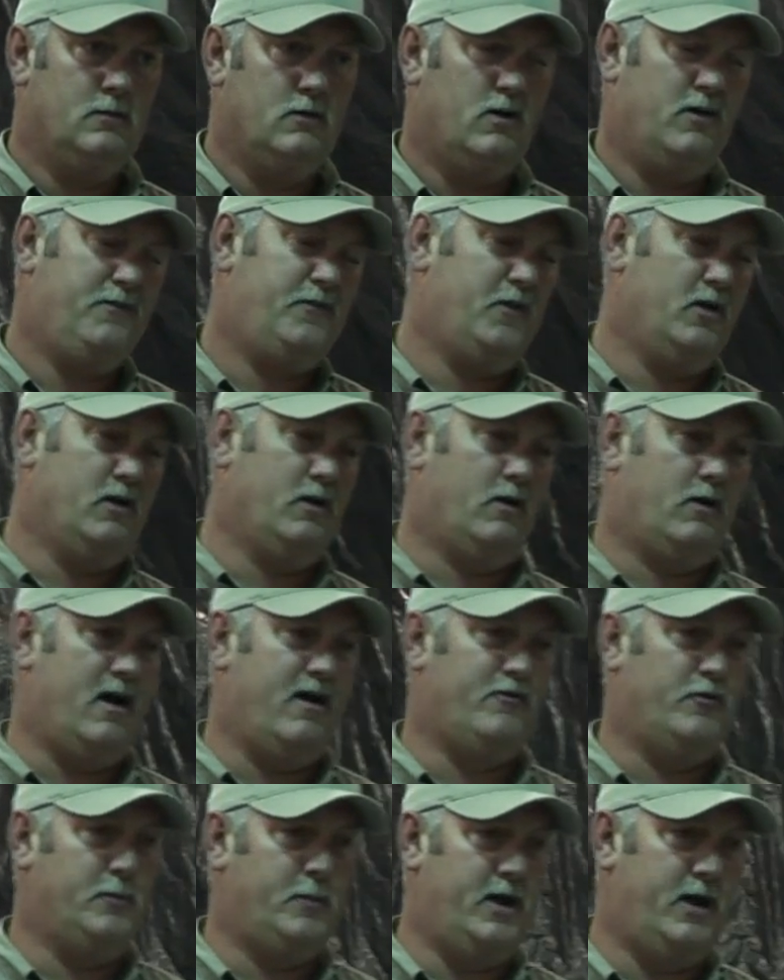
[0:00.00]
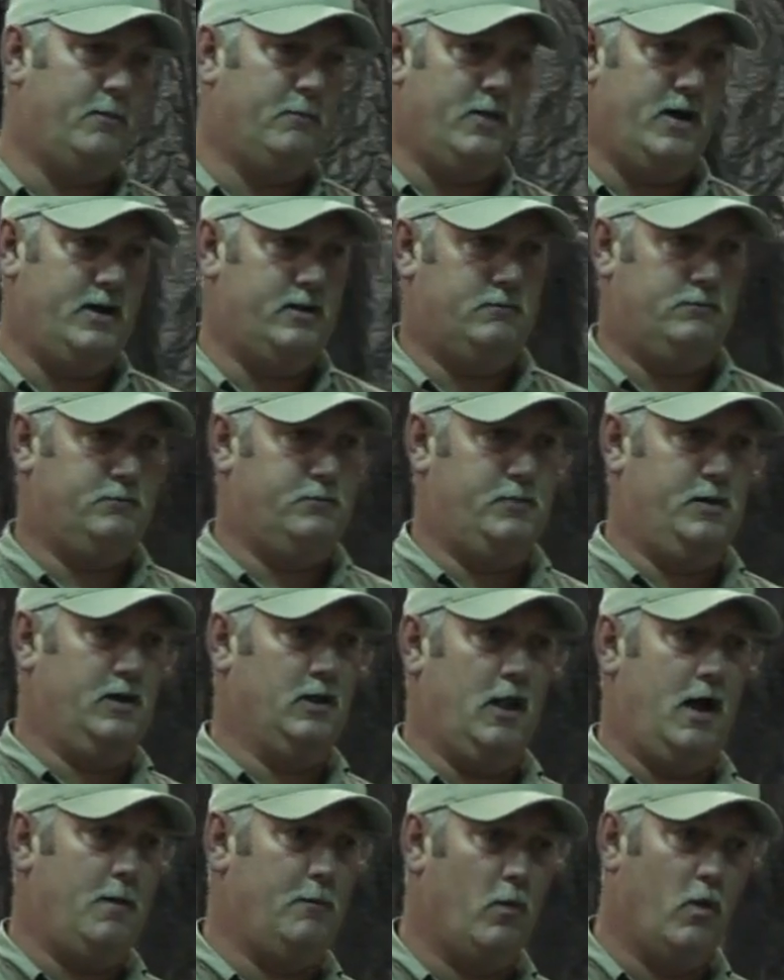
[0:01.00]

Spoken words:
Or if you're in a gravel bed, it might be a lot